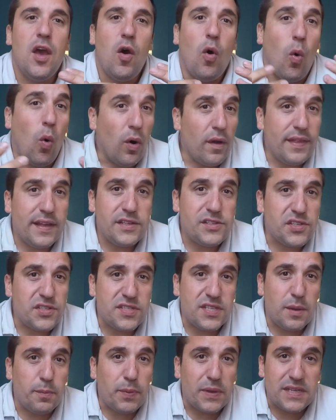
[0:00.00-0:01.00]
Or they just
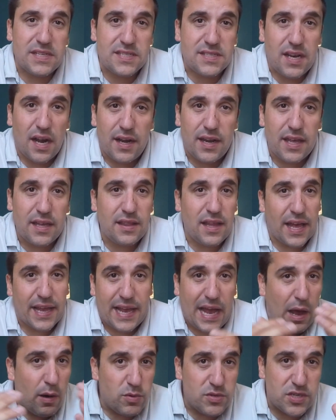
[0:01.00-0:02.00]
simply study.
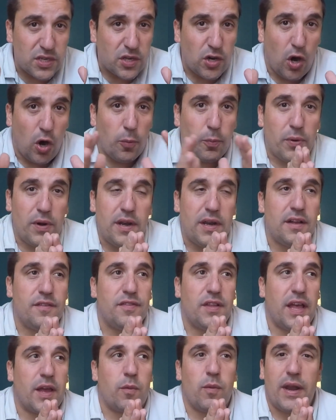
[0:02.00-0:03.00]
Like, I was a culprit of,
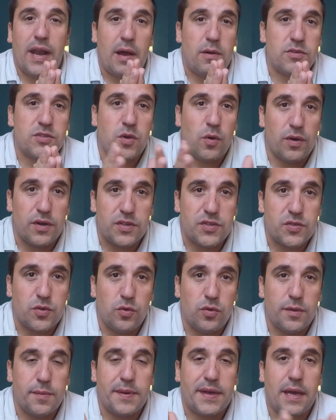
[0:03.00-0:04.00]
like, when I was going to
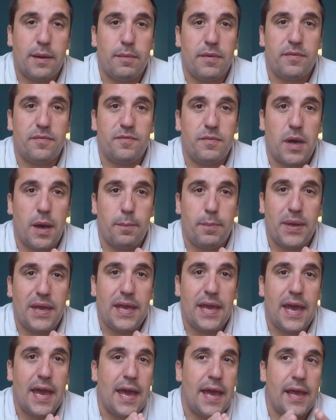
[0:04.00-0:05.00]
school to become a
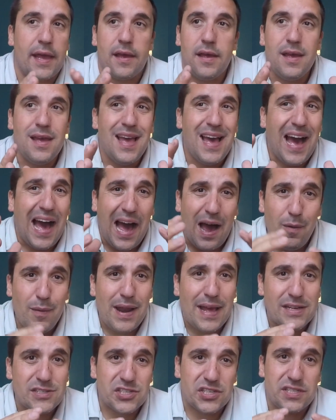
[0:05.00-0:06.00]
PA, I would
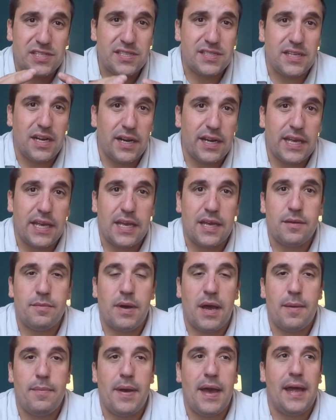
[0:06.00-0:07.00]
actually study in
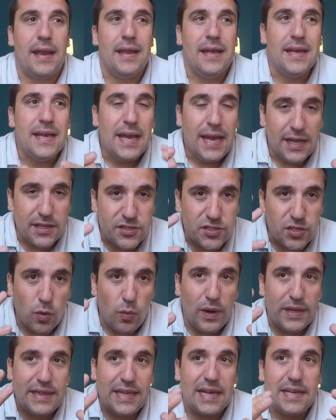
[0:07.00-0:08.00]
my bed. And so
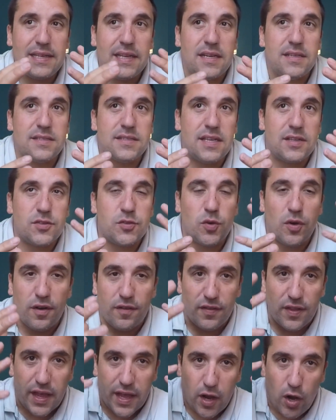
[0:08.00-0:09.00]
what that does is that sort
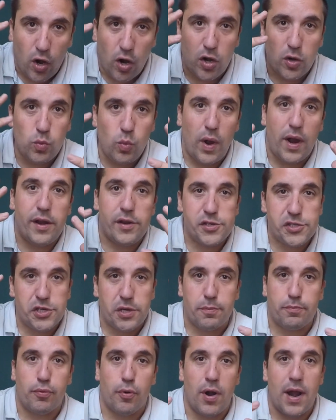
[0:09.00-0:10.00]
of like hardwires
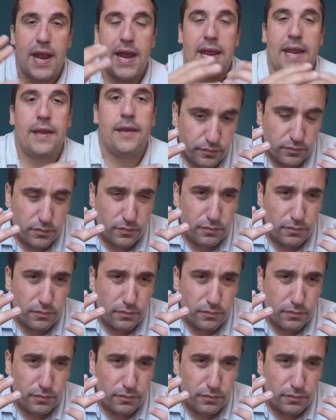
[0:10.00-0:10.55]
your brain.